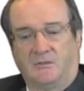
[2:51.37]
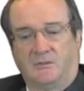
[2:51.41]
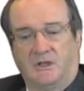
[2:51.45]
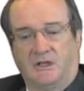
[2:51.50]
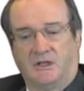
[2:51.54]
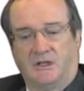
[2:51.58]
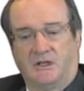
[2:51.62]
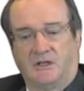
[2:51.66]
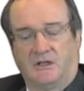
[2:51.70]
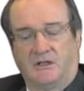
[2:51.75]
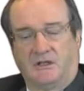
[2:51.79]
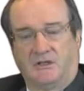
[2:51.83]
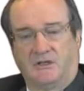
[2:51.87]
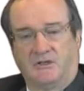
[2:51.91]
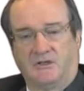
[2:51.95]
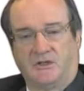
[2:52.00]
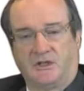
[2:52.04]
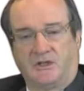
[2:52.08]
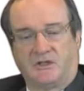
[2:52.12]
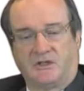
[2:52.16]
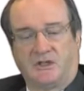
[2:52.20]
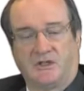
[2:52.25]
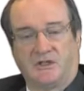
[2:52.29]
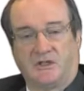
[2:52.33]
But
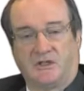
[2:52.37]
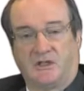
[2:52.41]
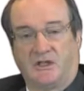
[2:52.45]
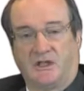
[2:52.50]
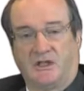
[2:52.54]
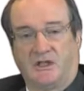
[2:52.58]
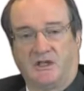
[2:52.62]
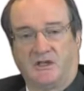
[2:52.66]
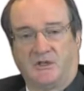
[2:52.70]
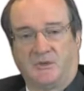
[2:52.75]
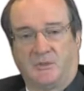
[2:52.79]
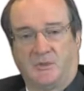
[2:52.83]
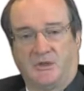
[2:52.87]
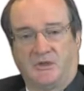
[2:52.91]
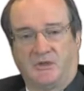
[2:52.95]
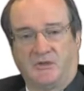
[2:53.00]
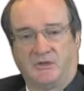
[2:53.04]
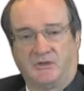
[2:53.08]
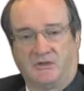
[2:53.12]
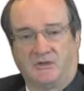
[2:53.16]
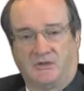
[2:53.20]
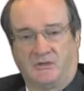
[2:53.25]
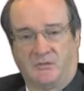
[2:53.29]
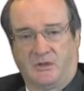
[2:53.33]
just as a large
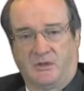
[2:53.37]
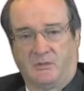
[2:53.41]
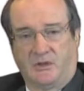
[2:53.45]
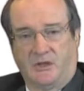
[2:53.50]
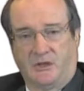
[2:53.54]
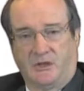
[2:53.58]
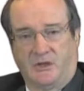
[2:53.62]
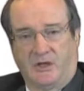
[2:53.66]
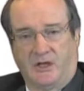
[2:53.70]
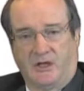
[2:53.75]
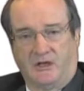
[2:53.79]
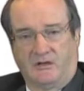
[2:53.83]
business can be blown